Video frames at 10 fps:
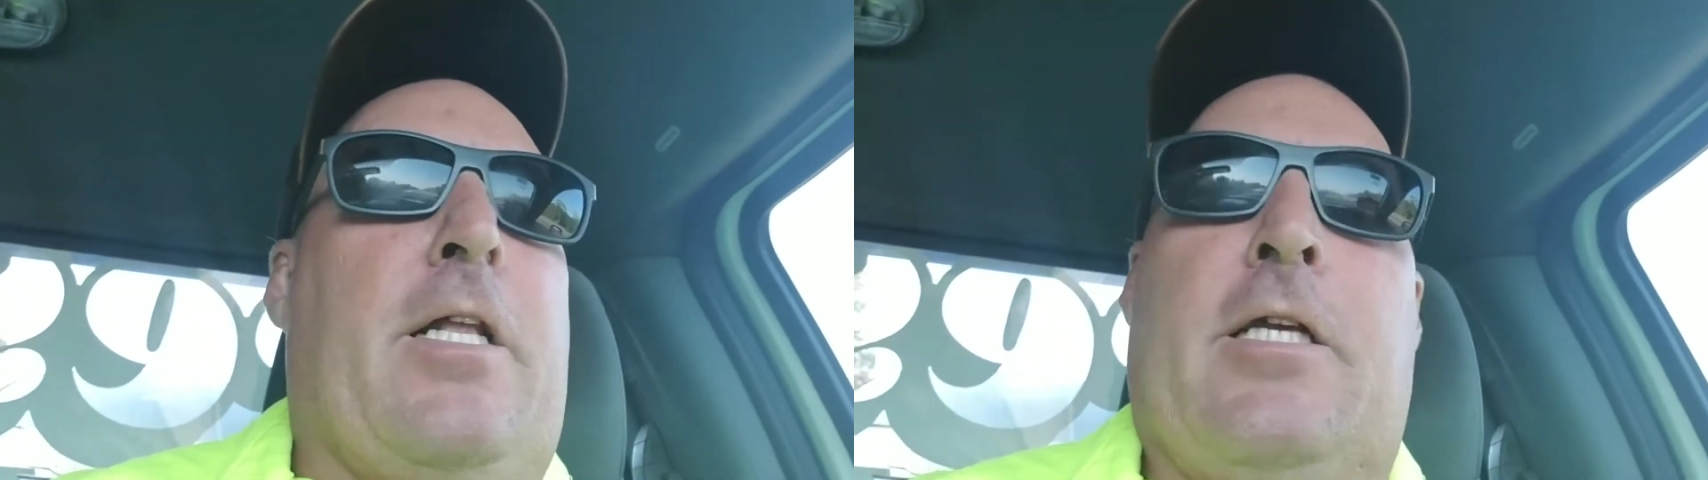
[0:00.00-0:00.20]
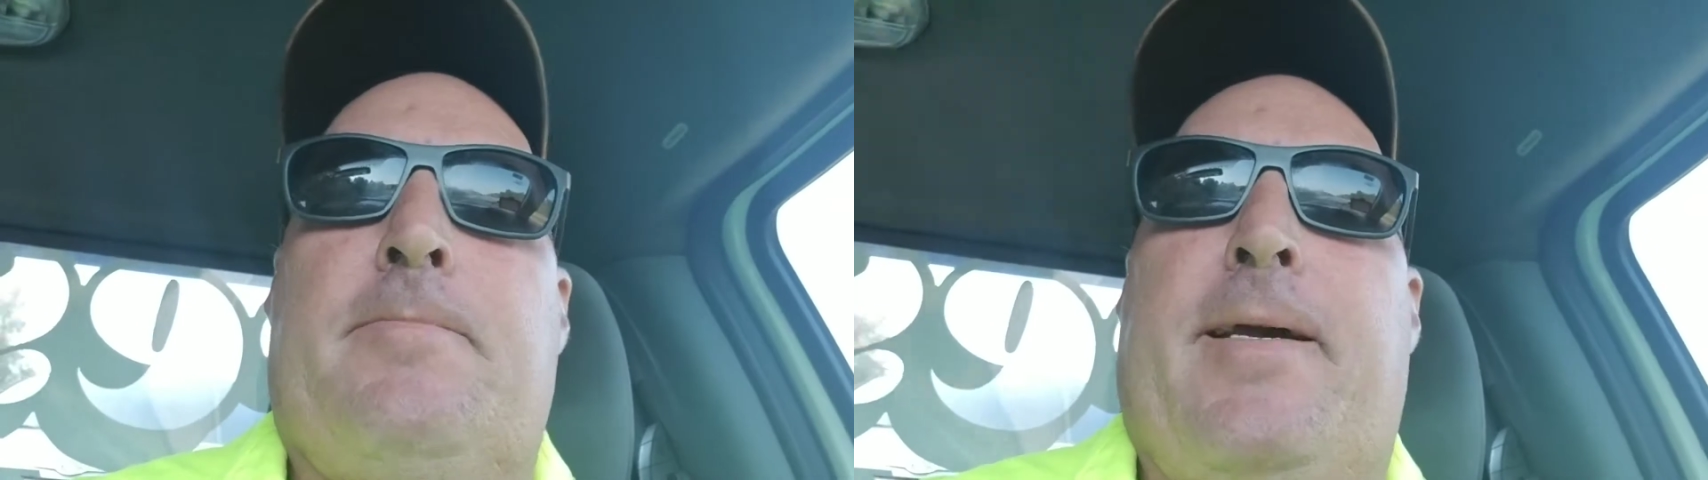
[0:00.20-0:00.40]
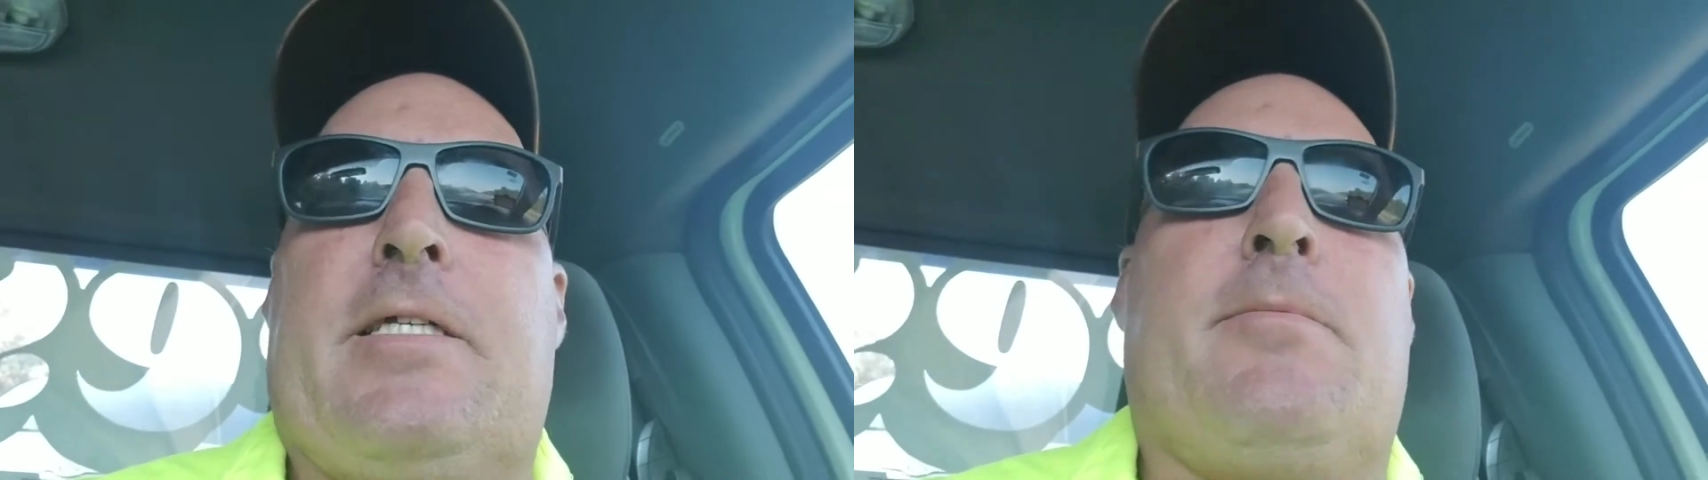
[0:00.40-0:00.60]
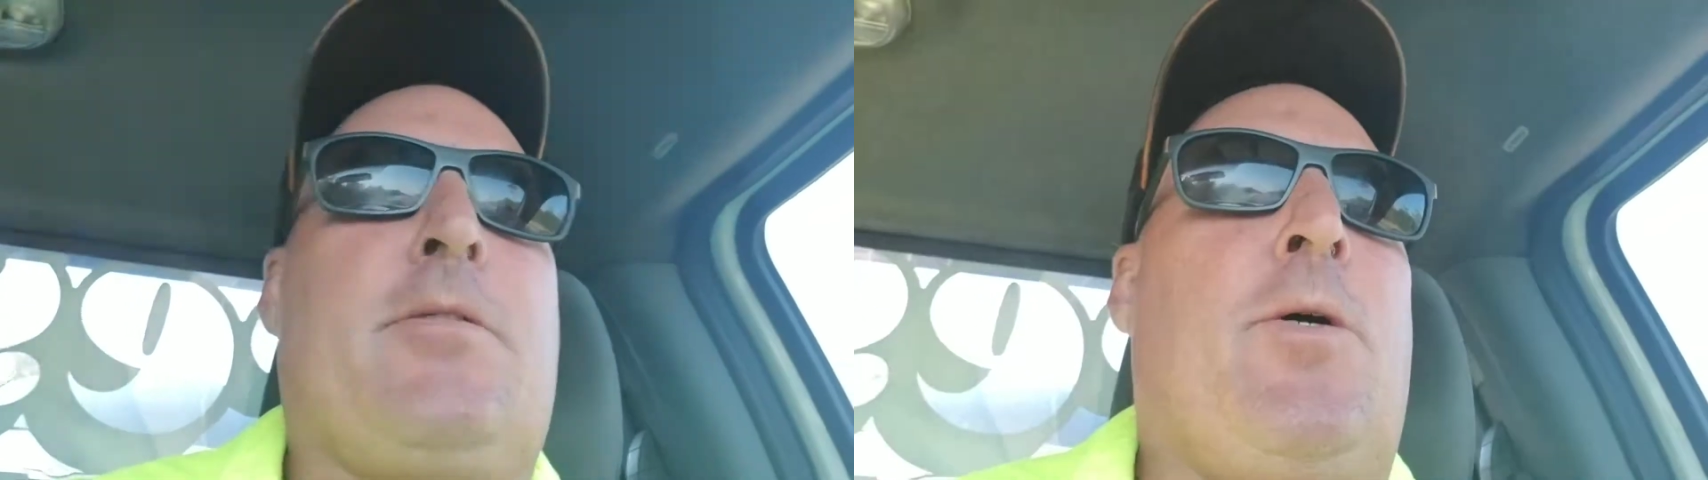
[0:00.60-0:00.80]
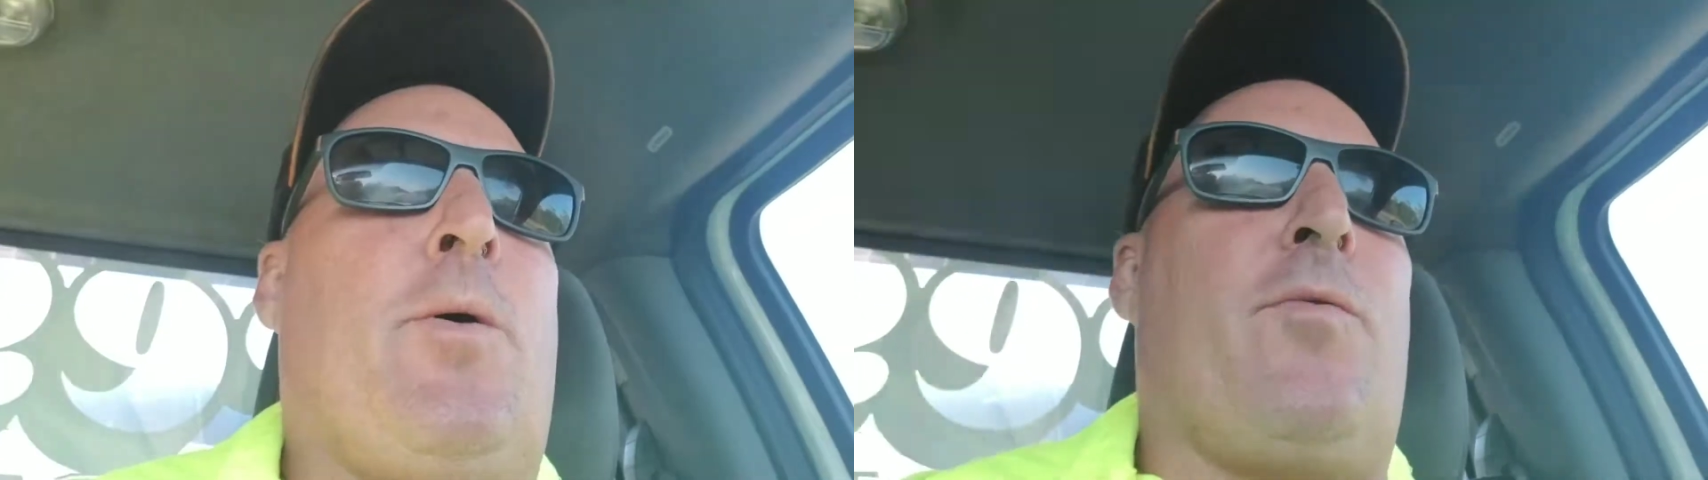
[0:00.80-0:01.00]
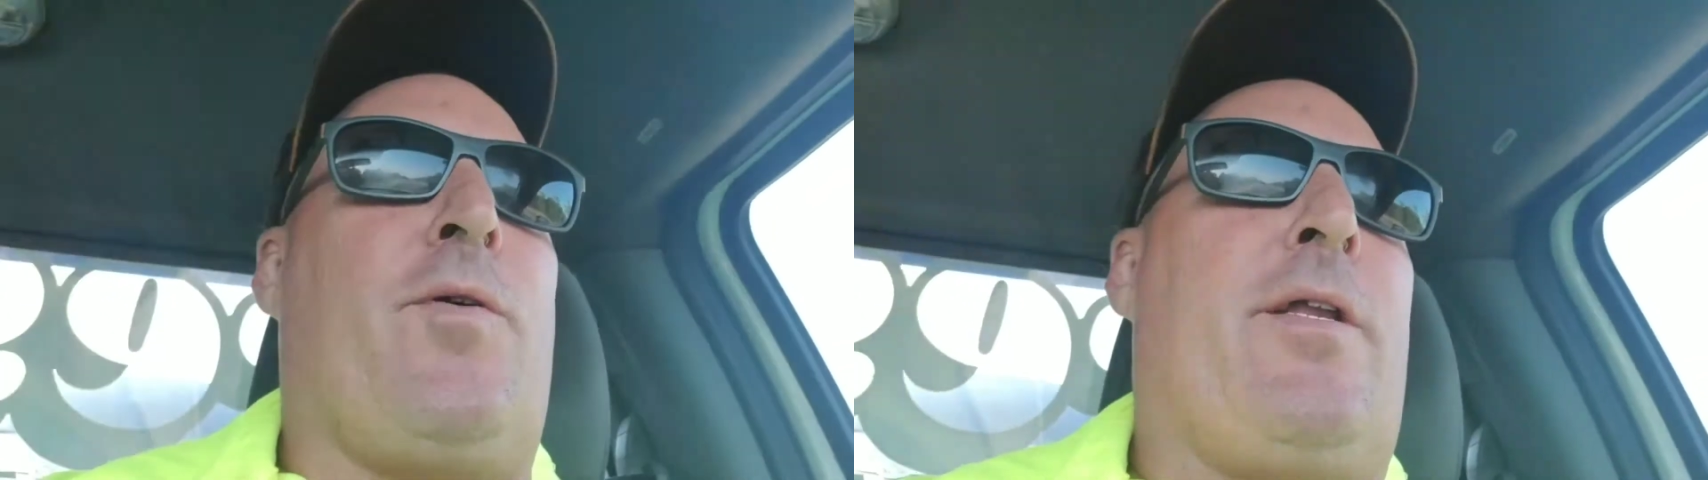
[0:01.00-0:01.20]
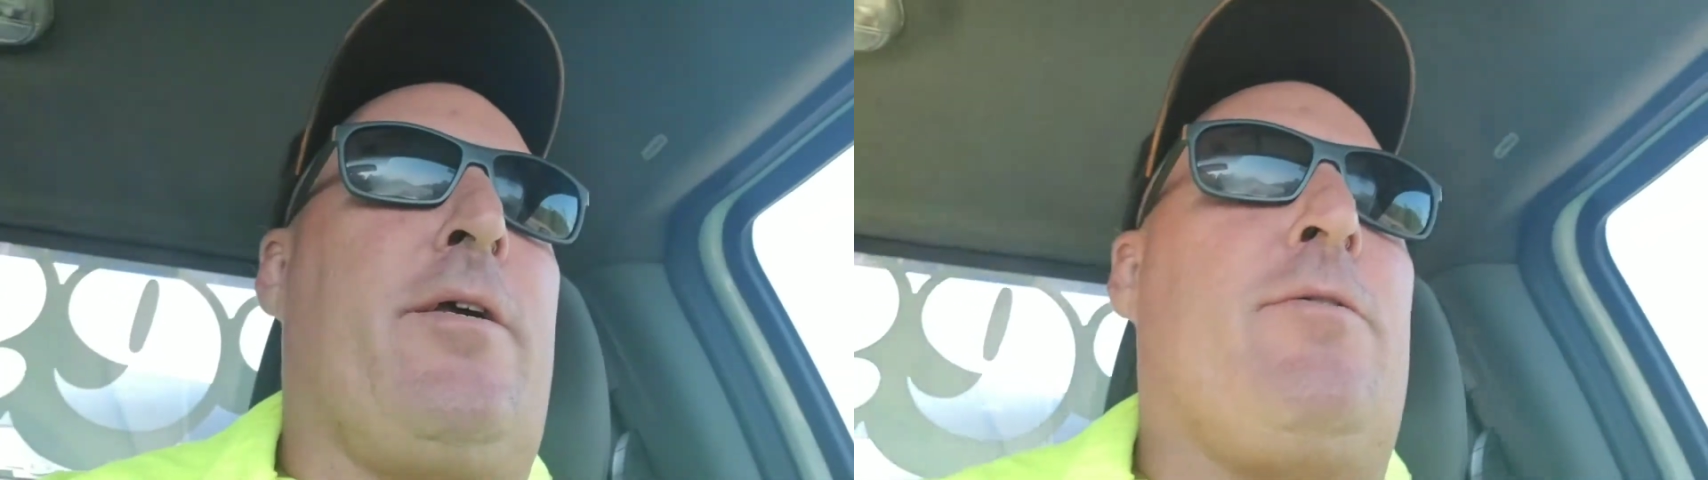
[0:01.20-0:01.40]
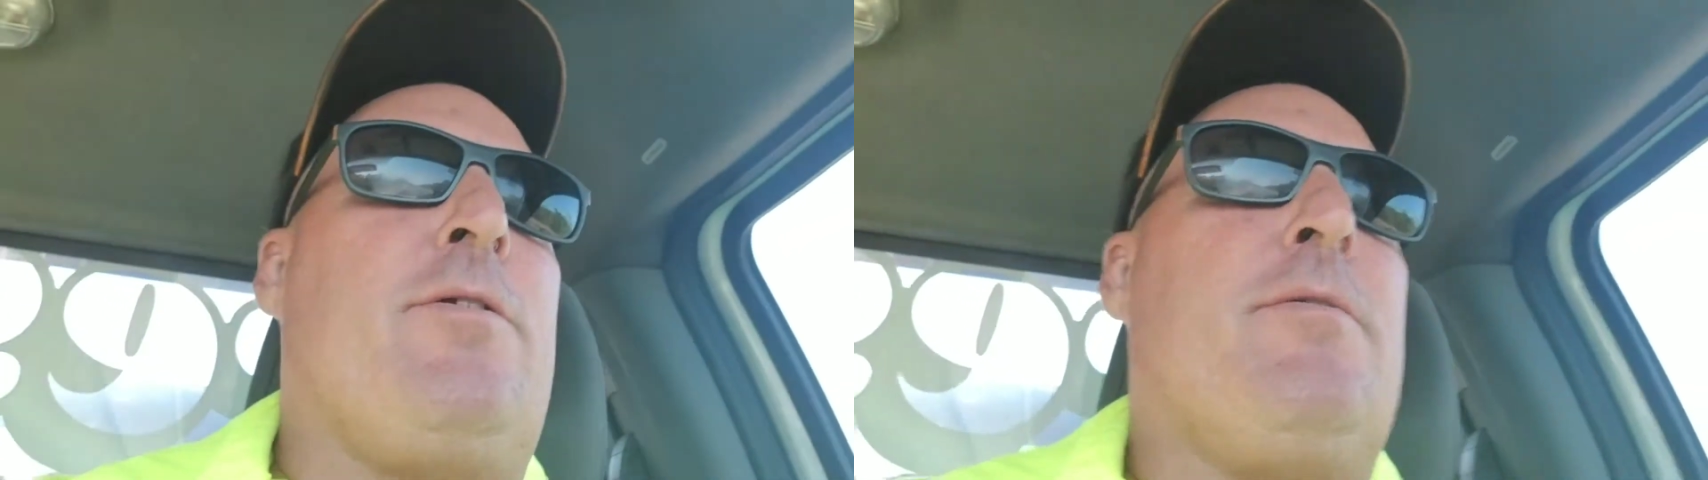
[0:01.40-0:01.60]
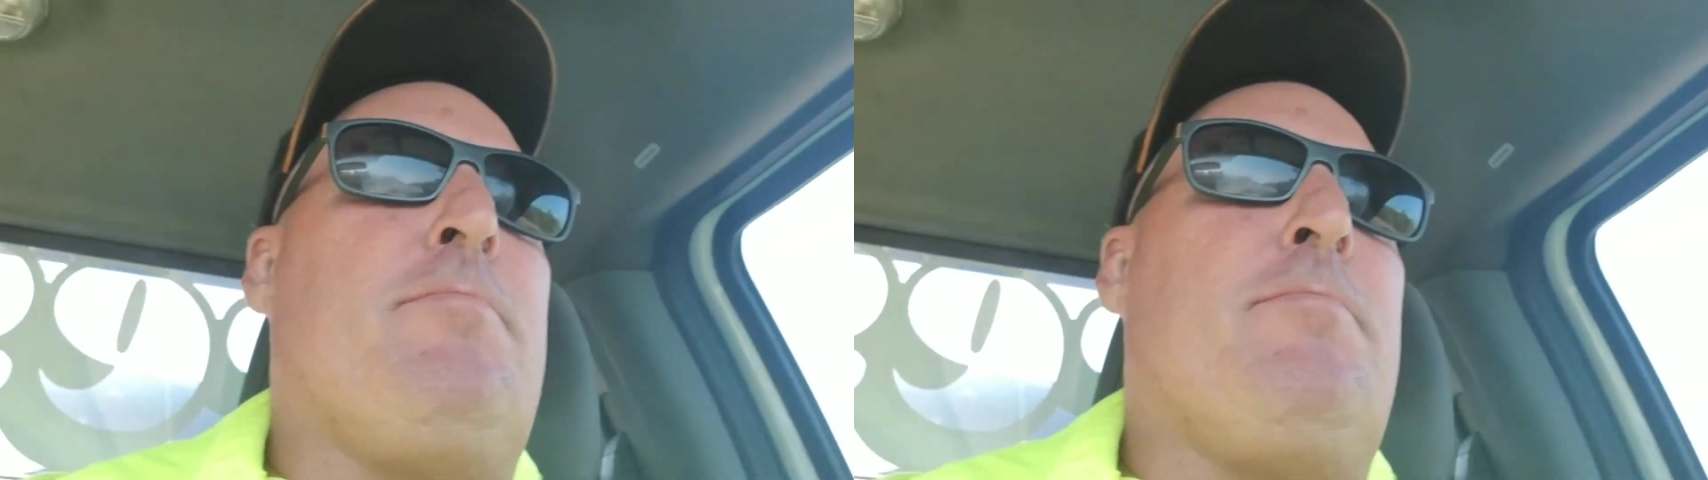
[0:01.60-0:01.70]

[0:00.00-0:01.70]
let's make some towing videos